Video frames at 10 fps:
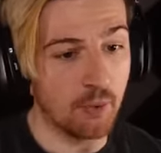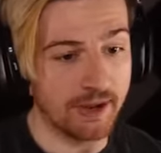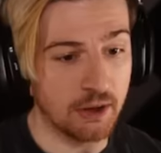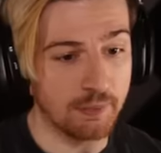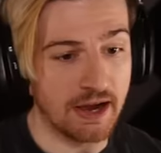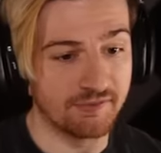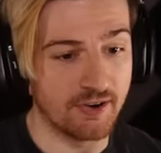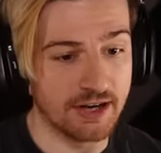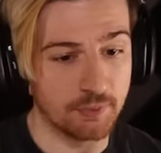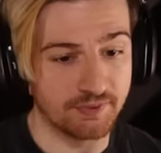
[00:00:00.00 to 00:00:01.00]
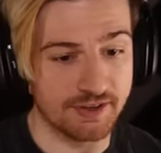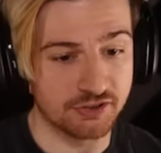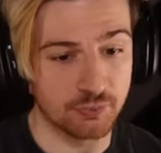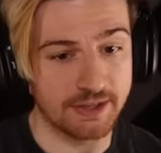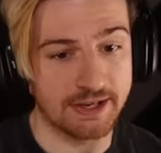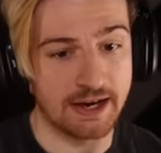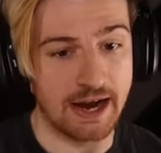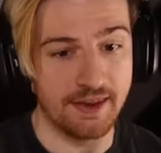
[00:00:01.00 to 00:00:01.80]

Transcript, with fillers: now here we are, finally with this one here.